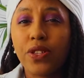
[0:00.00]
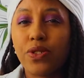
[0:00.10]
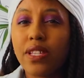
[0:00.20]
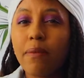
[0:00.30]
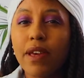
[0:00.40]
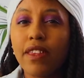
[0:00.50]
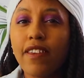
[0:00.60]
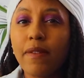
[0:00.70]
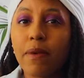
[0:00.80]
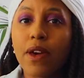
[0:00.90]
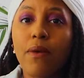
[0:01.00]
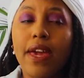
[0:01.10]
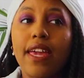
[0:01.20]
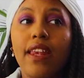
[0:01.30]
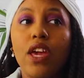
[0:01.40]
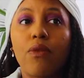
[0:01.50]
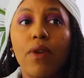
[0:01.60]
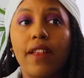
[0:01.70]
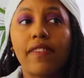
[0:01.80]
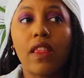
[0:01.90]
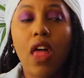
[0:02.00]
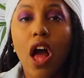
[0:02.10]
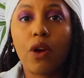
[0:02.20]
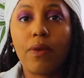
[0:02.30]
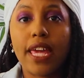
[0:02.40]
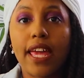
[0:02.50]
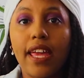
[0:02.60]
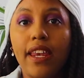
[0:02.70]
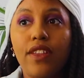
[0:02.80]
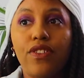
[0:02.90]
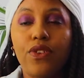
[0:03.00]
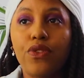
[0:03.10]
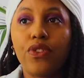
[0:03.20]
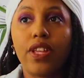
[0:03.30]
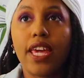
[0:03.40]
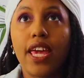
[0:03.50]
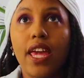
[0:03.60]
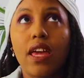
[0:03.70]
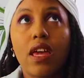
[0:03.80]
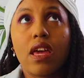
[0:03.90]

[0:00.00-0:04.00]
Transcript: So typically Spring Awakening runs a long weekend. It's usually